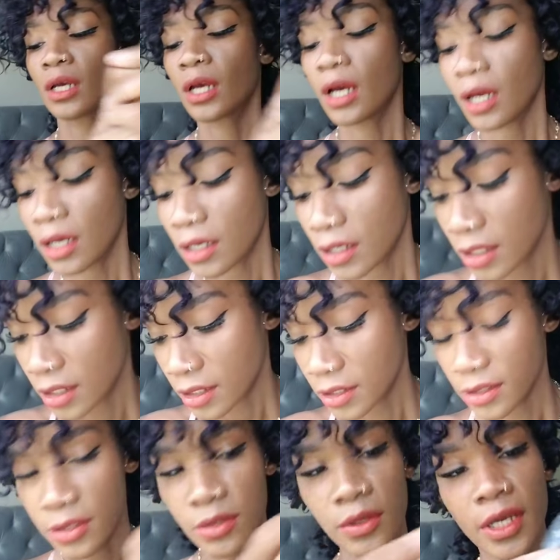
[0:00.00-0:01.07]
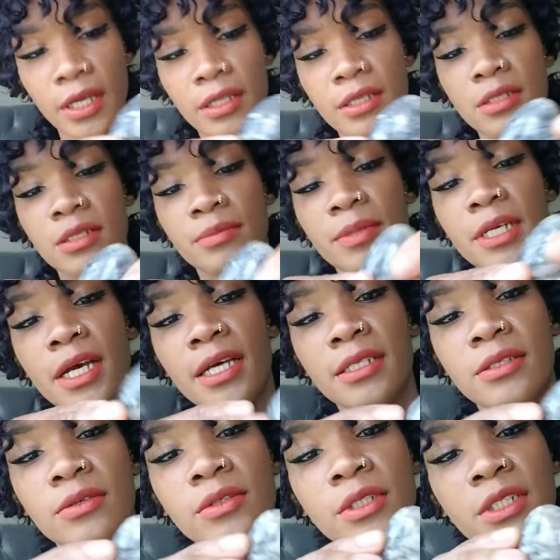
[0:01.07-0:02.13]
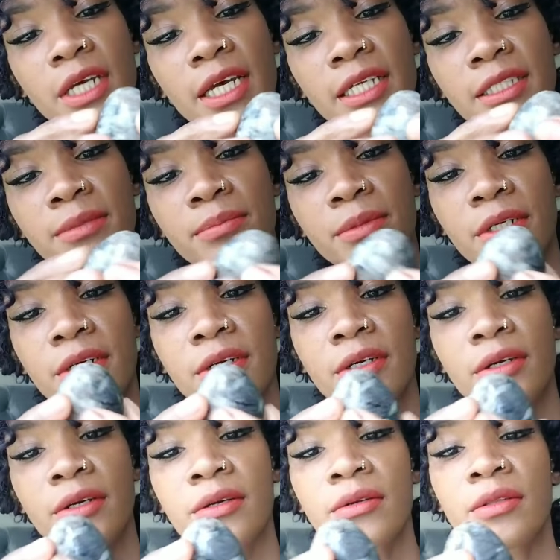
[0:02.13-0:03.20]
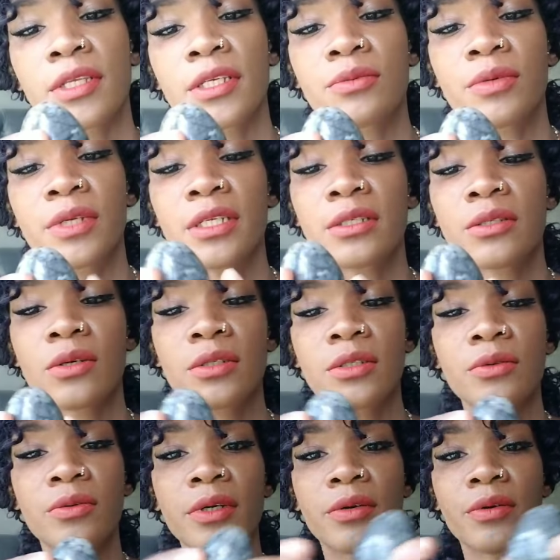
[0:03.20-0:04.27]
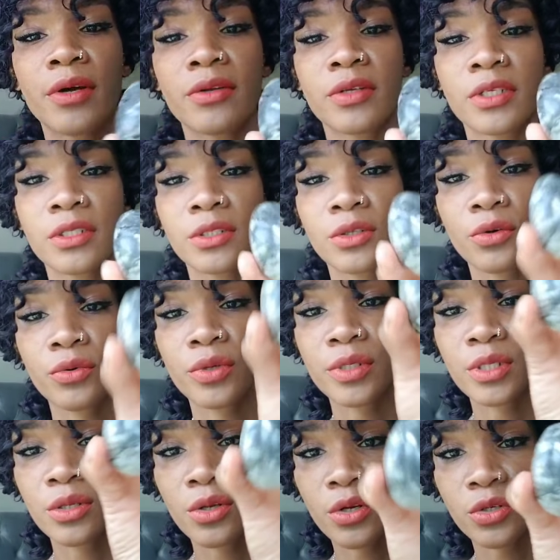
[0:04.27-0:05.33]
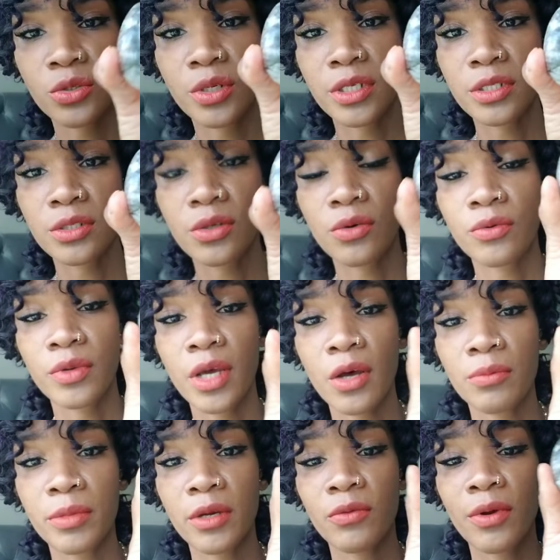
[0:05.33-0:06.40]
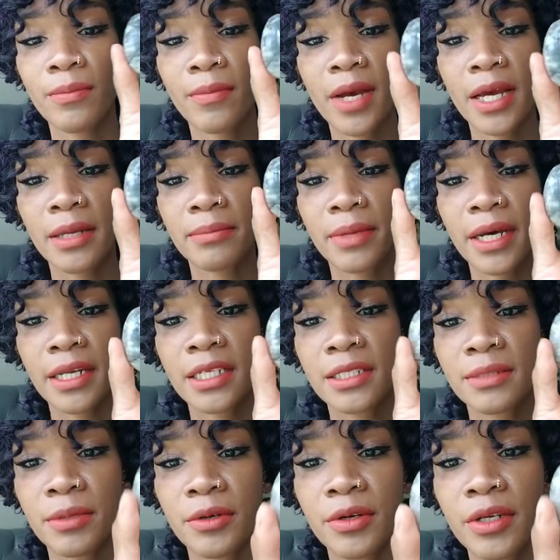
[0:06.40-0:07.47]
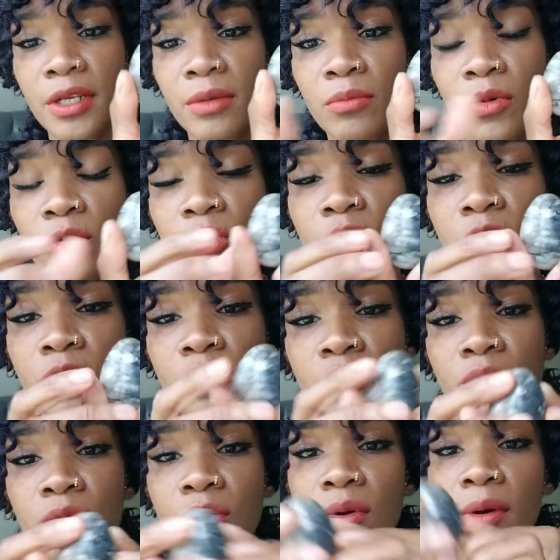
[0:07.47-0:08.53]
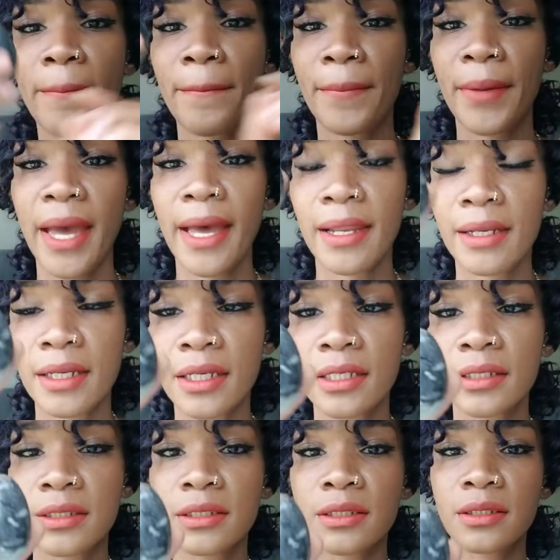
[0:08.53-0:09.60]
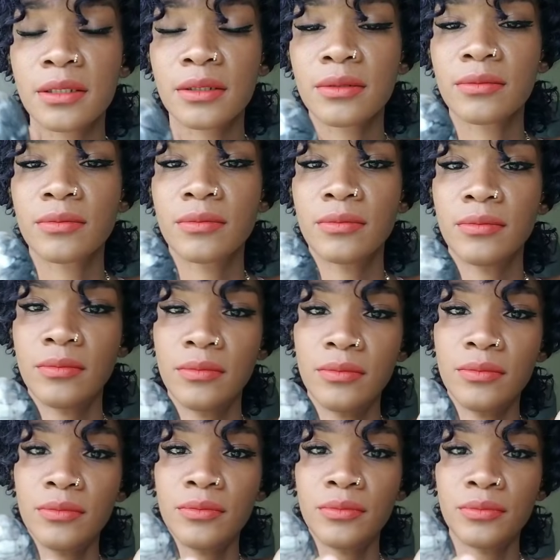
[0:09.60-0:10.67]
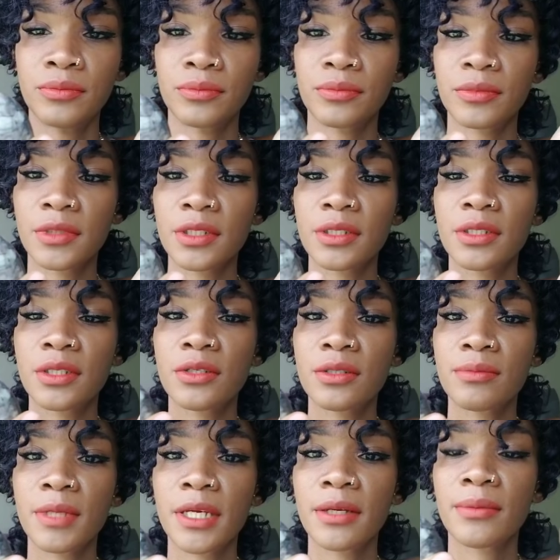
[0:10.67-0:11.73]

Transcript: So yeah, this is a Picasso Jasper. This one is also a grounding stone. It's a nurturing stone, helping with mind, body, spirit, emotional balance. Excuse me.